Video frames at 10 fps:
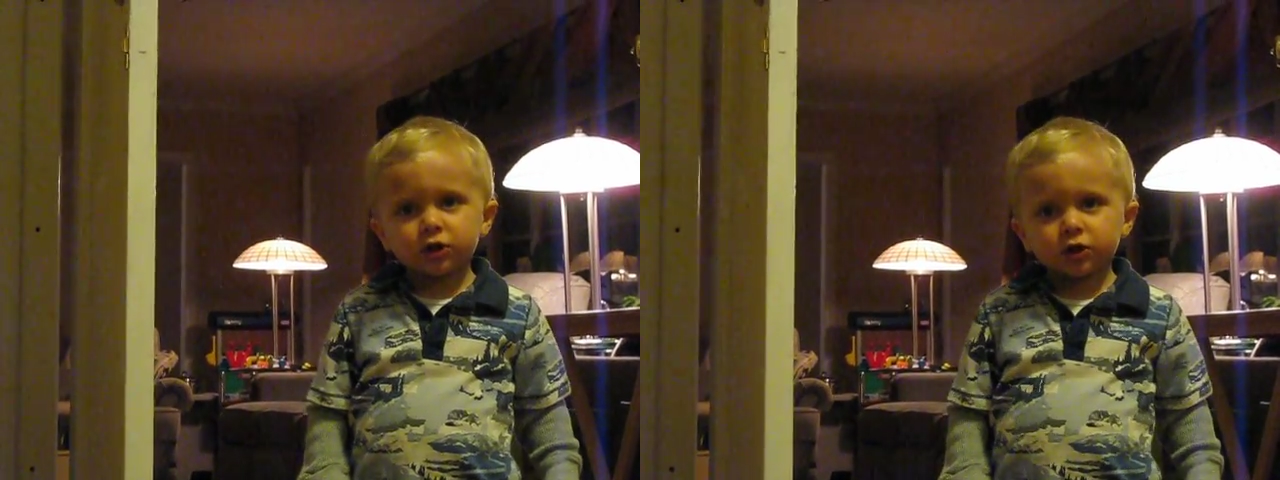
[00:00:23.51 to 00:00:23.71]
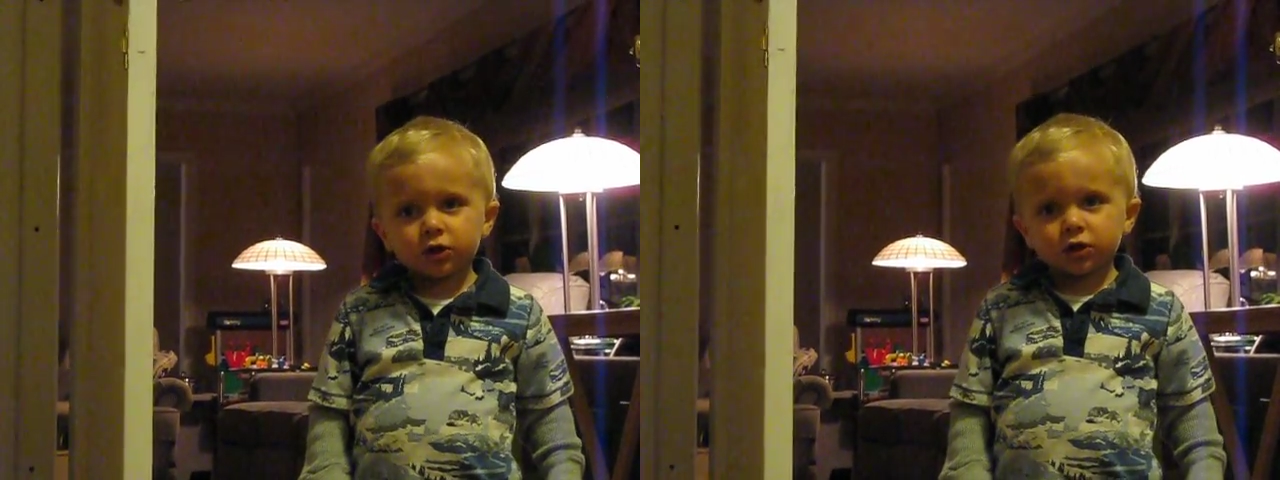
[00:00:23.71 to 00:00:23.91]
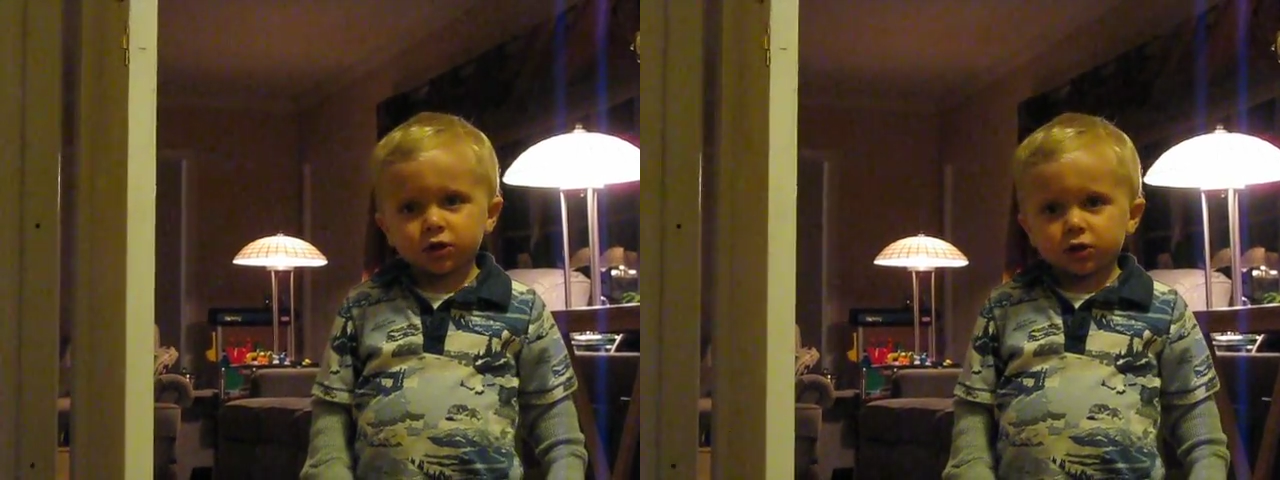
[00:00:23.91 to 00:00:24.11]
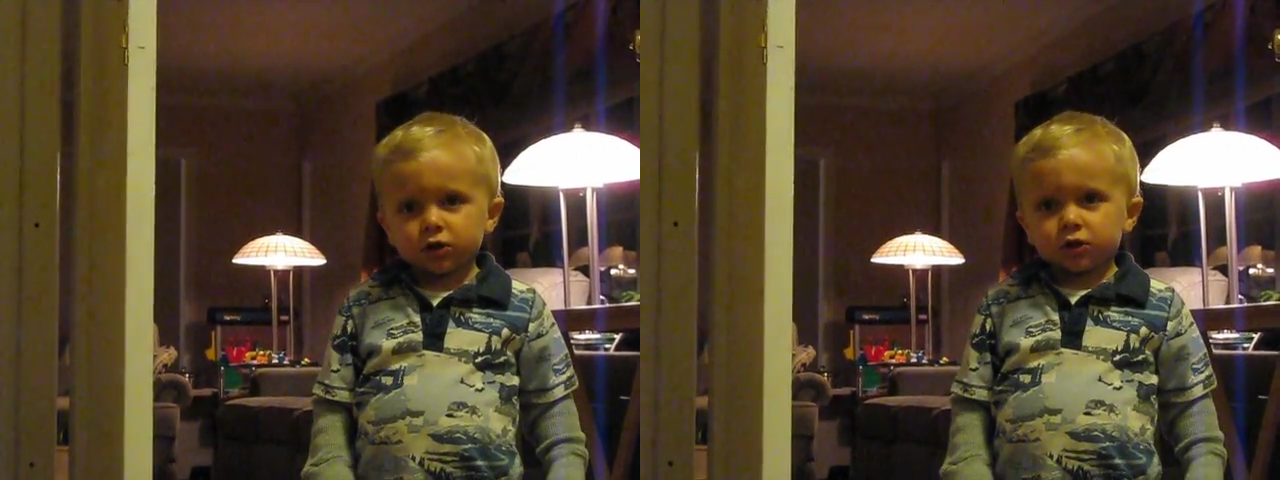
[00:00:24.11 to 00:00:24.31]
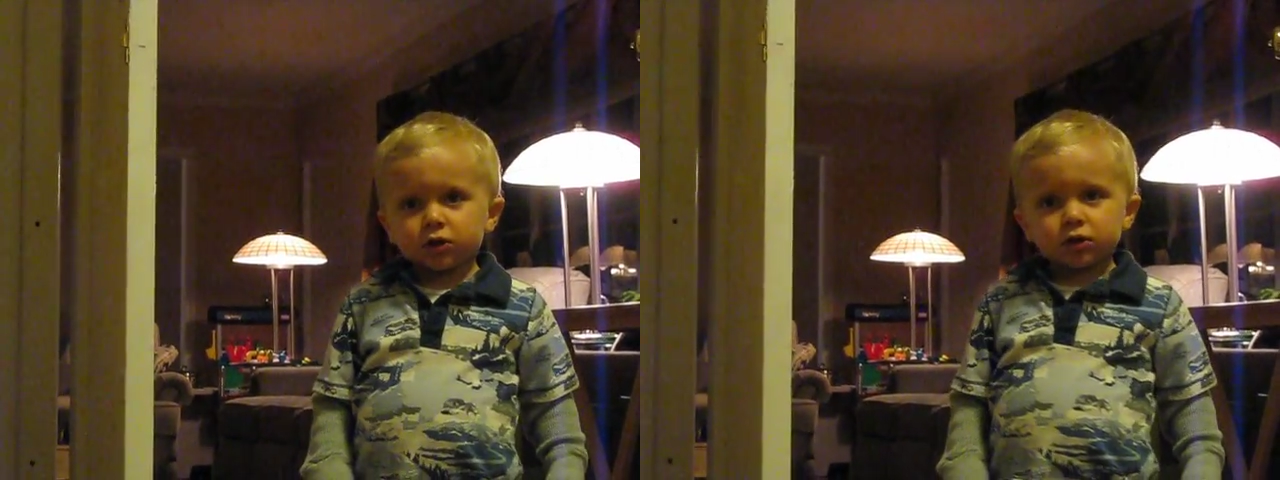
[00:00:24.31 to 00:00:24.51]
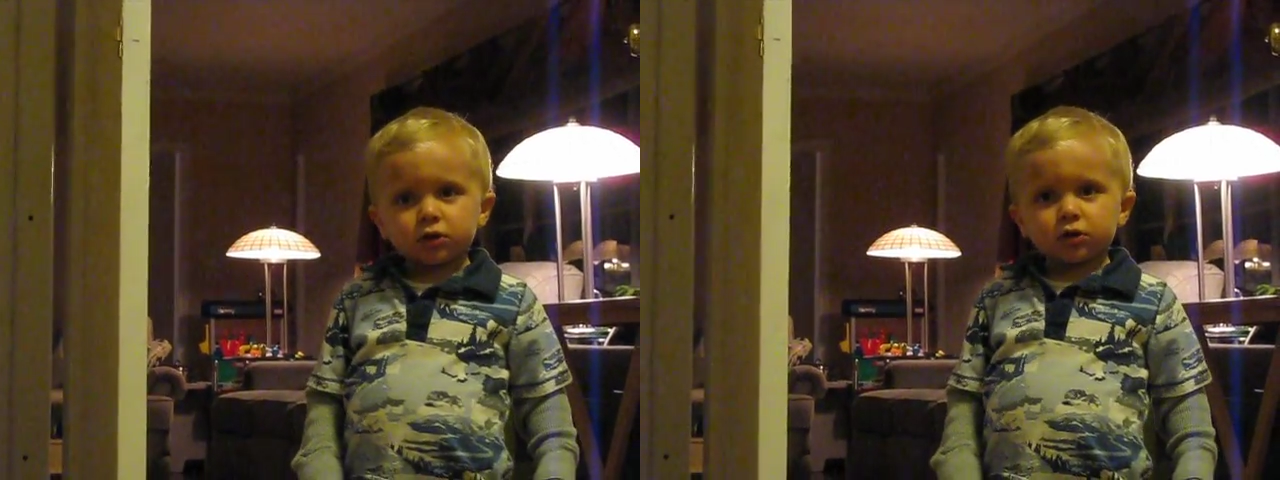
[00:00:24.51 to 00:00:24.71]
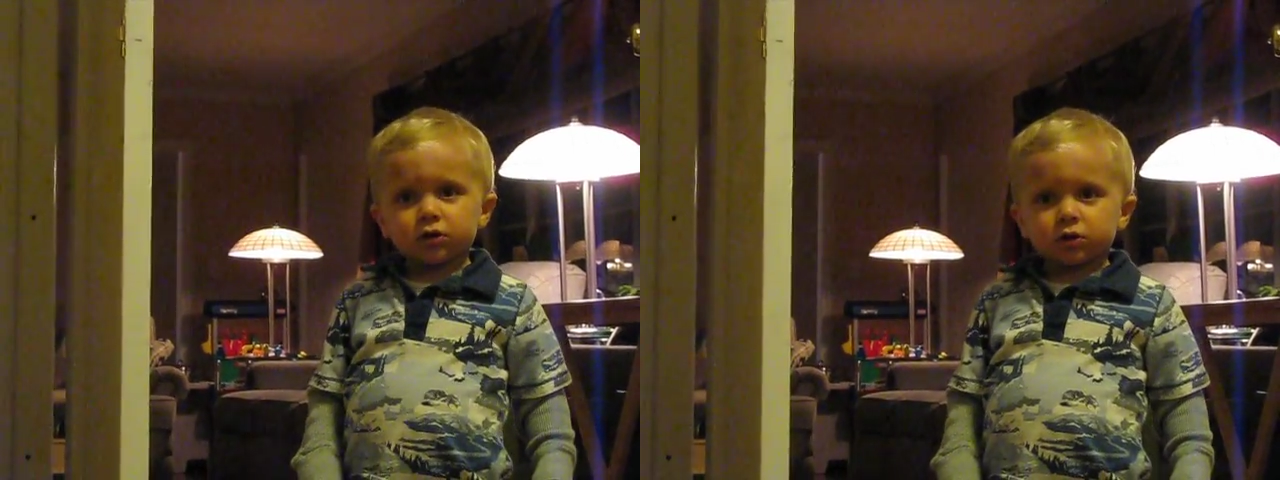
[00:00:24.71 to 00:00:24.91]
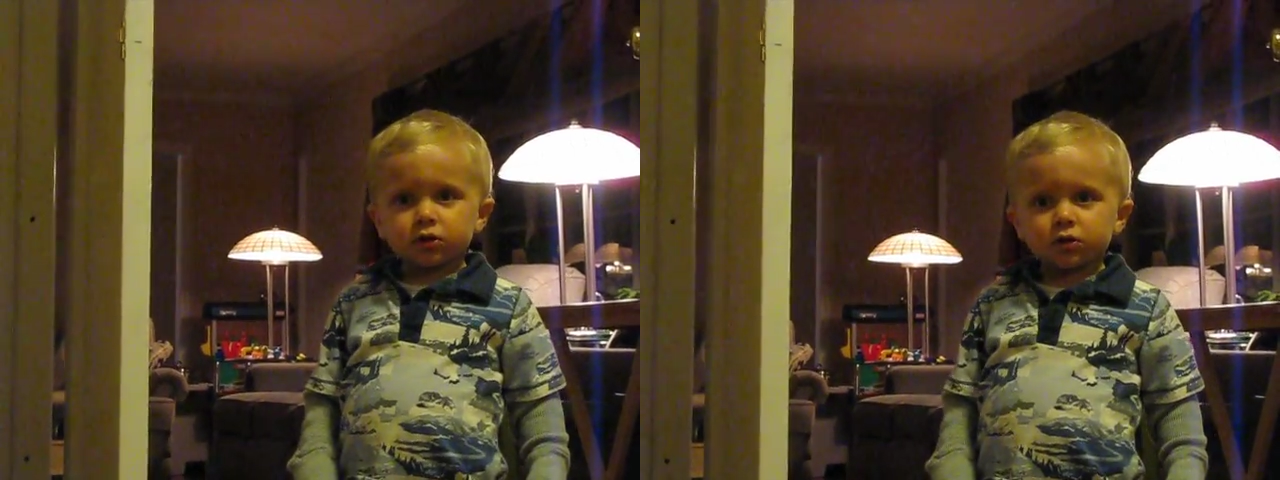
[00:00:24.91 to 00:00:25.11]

Because it's too sweet.